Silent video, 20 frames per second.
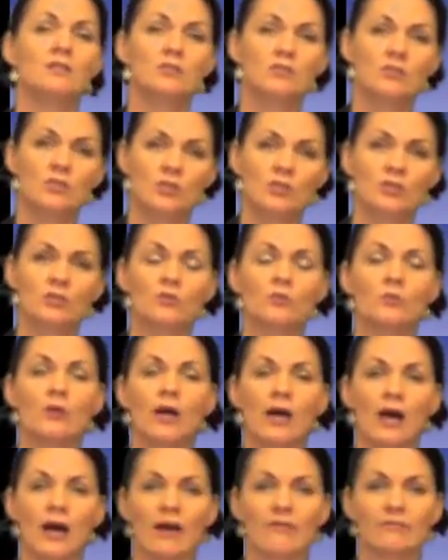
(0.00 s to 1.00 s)
to
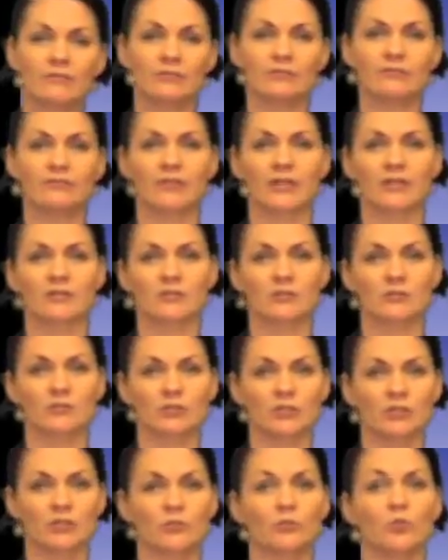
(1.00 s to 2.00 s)
have an effect
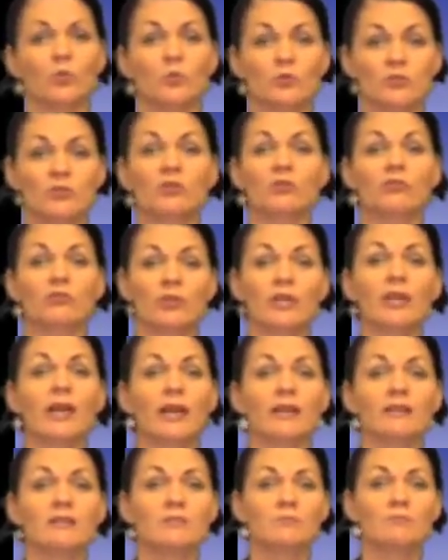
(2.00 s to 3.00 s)
on you or to
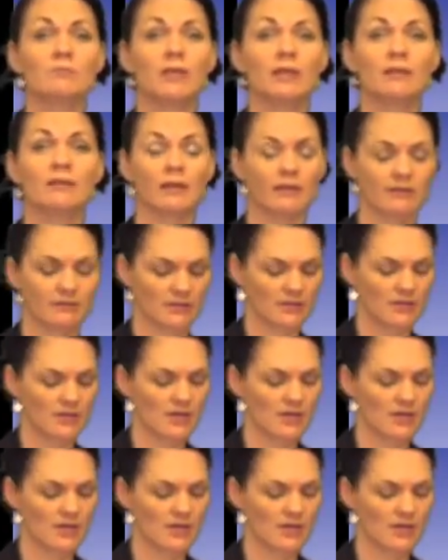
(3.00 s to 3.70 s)
create meaning.